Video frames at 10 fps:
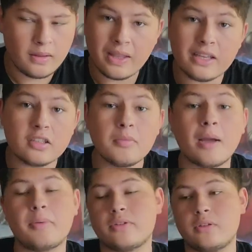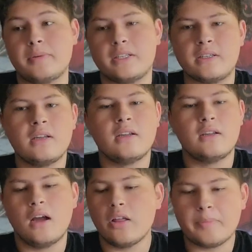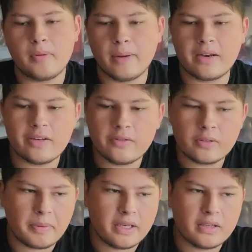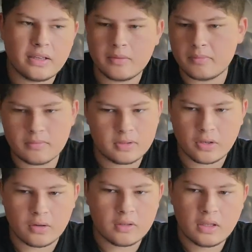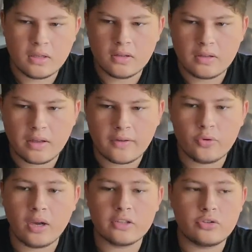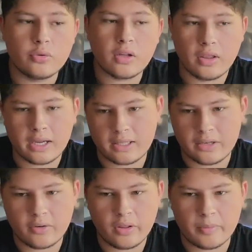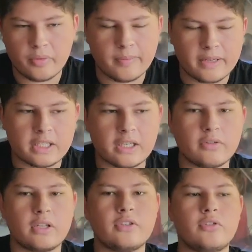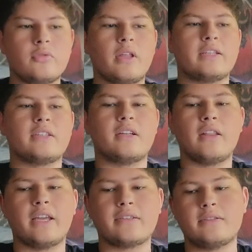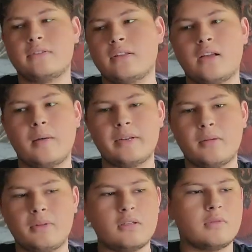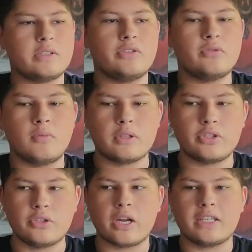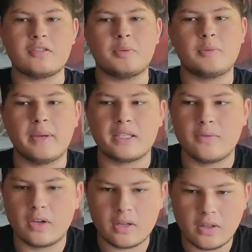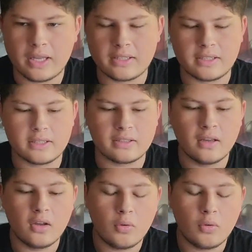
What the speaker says: That's just my personal opinion. Other people might have different opinion, and, you know, if you guys do collect, I know a lot of people on my channel that do like to collect. Comment down below what your guys' perspective on collecting is.